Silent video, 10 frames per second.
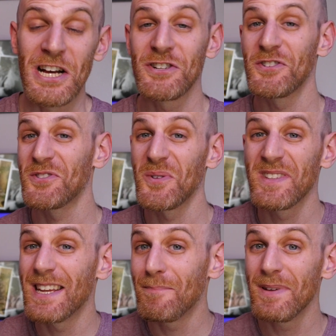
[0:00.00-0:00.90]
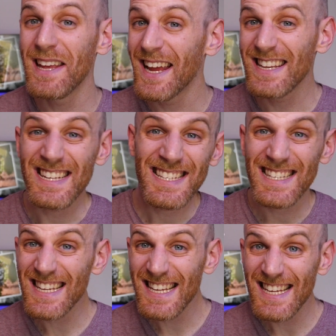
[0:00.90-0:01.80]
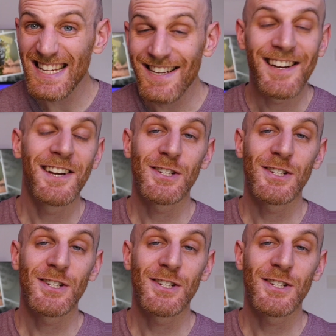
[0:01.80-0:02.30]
je sens tes pieds d'ici.